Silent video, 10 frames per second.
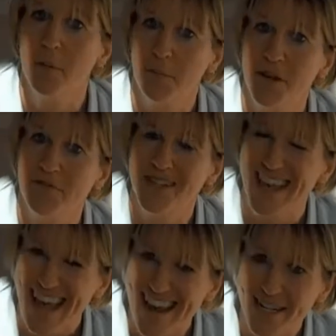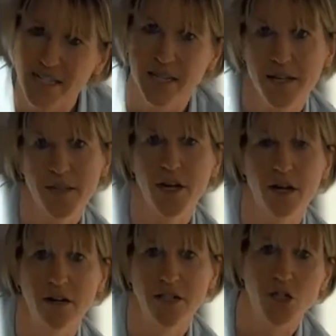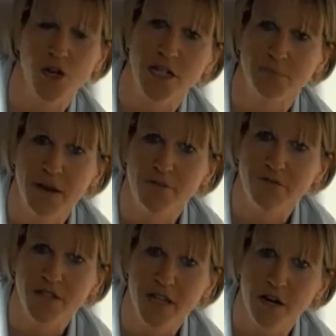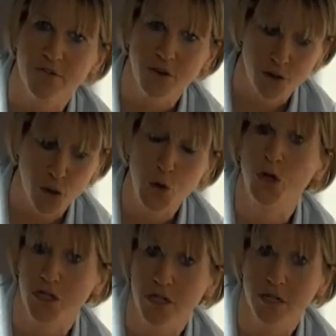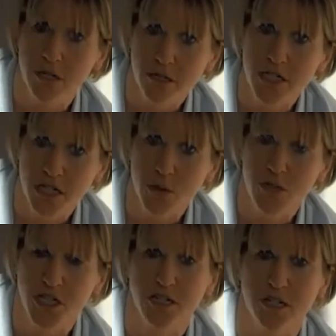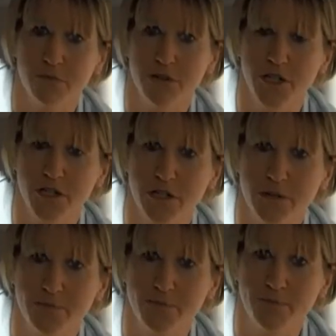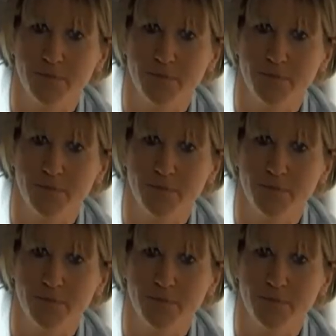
but if there's any sign that the heart is trying to beat for itself, you do not continue with chest compressions.